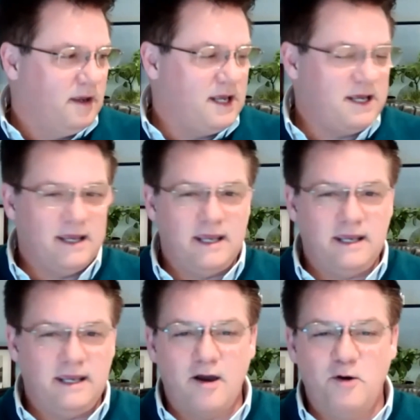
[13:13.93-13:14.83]
he
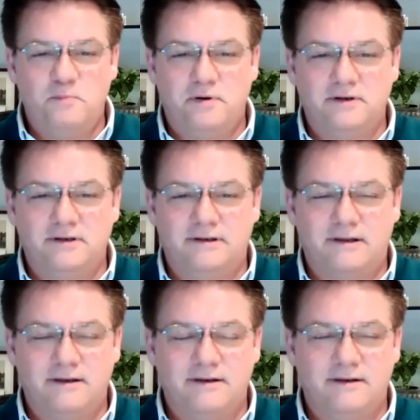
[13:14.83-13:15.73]
he
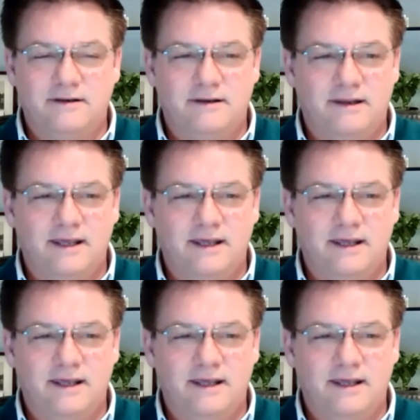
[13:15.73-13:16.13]
opened the,